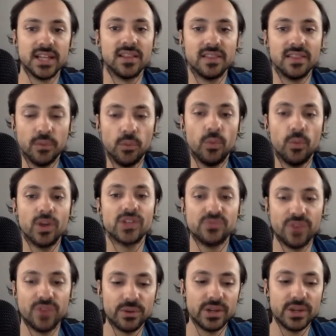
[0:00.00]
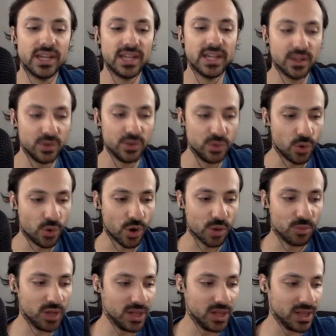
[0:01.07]
what's very
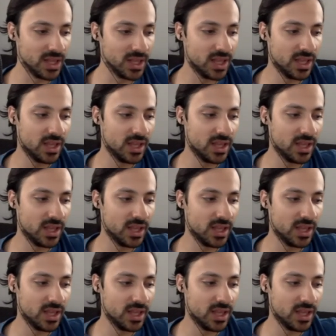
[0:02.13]
normal